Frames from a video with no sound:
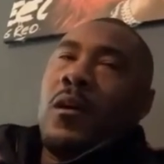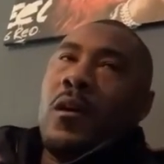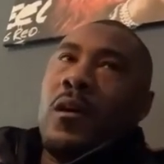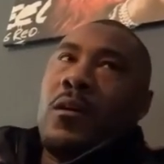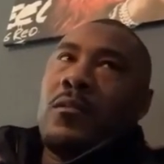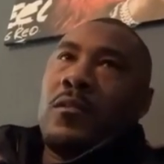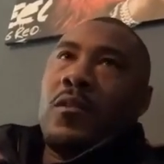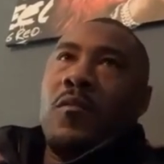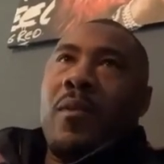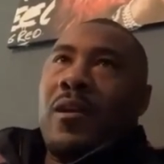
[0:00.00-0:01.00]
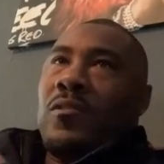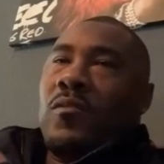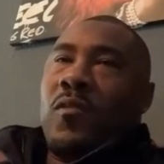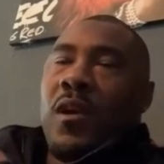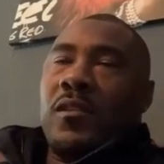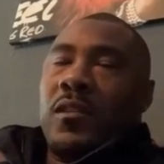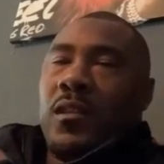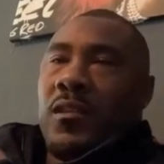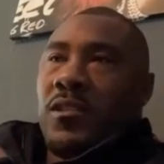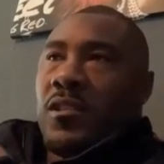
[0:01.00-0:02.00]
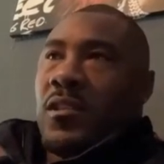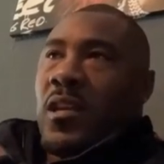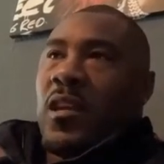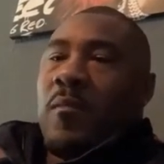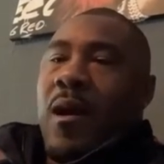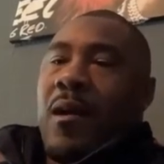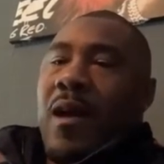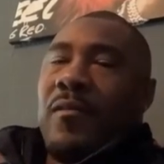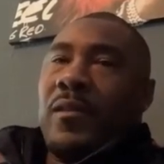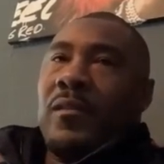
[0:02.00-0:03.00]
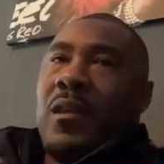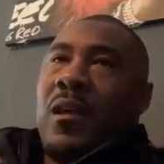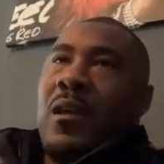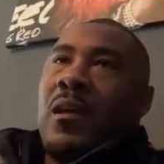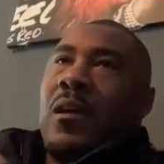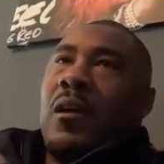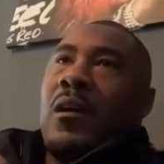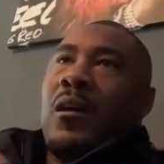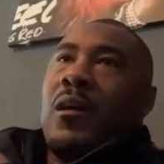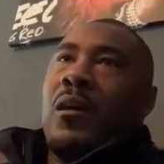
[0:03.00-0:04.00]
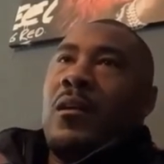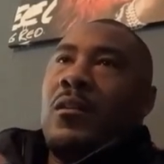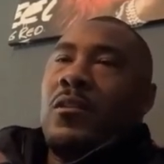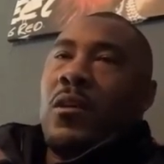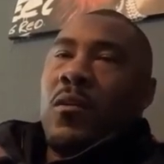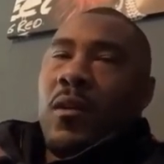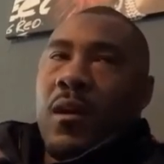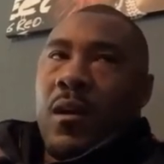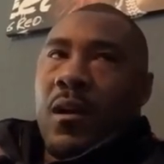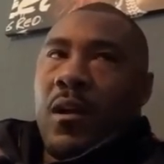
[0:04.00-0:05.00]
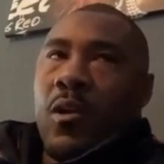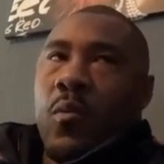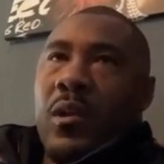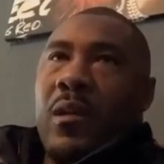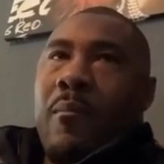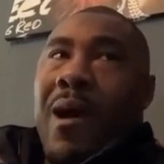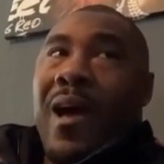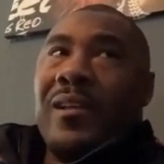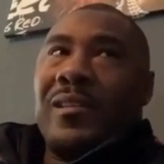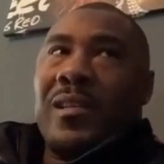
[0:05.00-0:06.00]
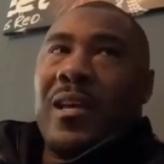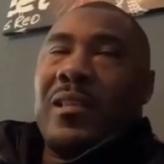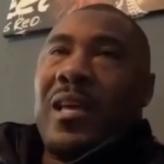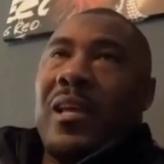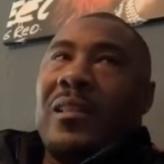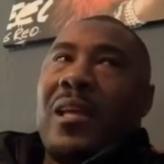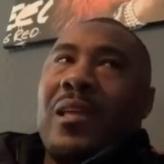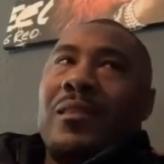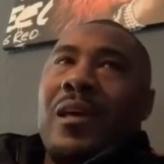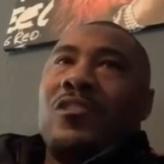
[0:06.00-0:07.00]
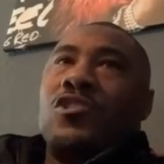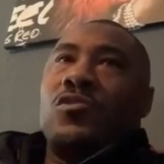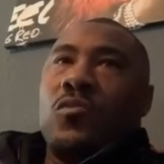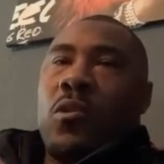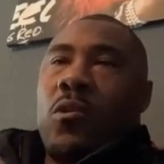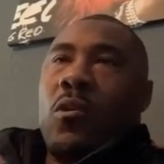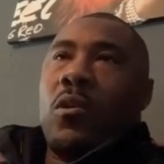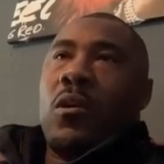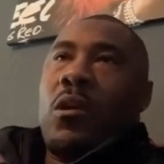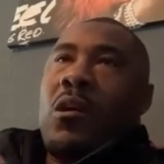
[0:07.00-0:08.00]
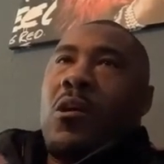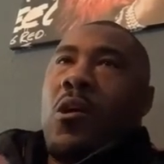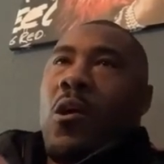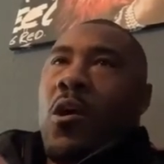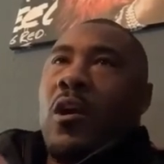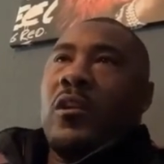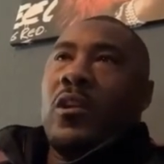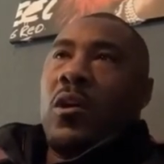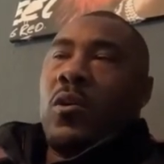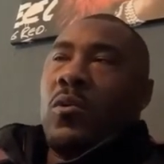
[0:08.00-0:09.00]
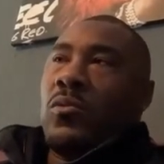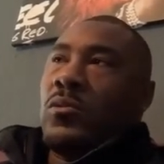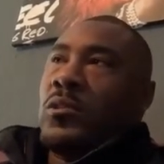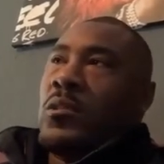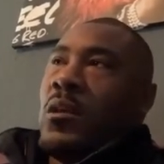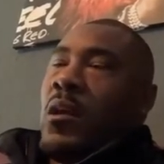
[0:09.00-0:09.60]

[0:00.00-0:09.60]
Silverback University is just thinking about having, a guerrilla mindset, that strong, hard nosed